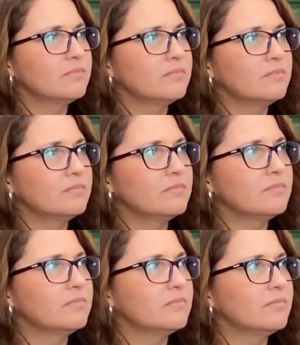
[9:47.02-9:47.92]

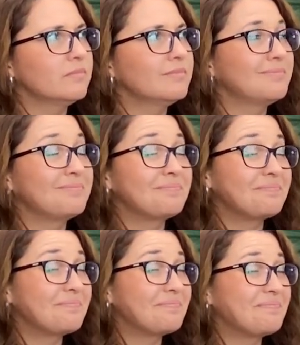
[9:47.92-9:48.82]

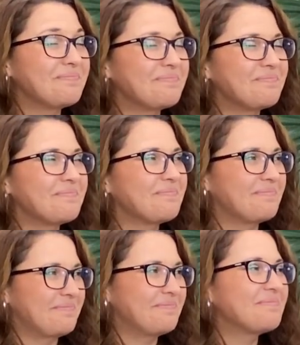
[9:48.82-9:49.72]

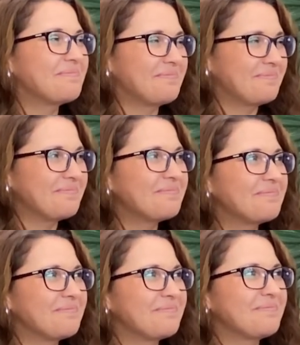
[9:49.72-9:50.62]

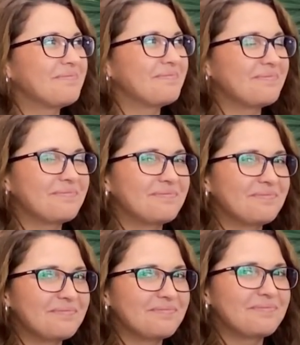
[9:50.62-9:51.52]

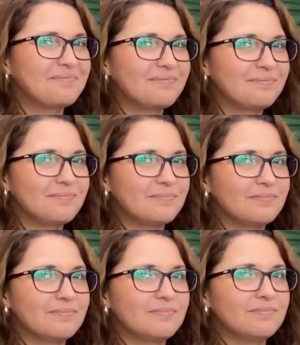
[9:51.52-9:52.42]

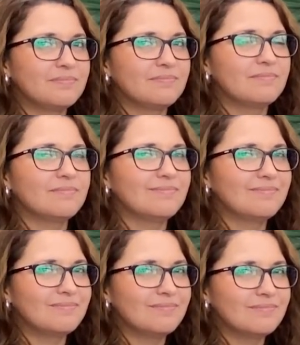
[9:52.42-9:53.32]

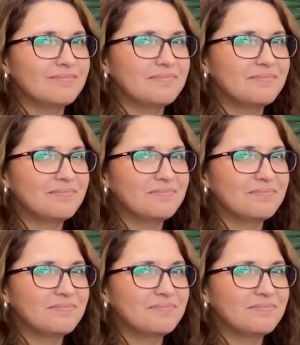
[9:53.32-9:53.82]
(not speaking)